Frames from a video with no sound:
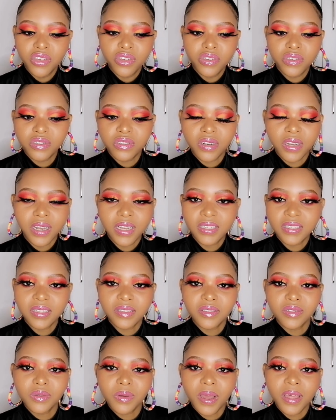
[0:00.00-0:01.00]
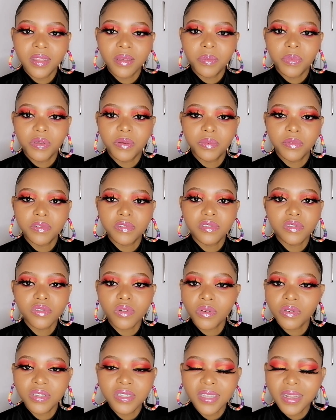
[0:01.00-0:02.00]
You should listen to other people's
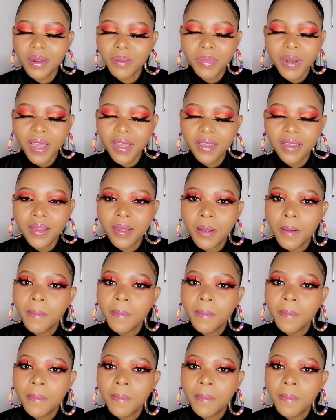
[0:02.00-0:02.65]
stories. And I'm like,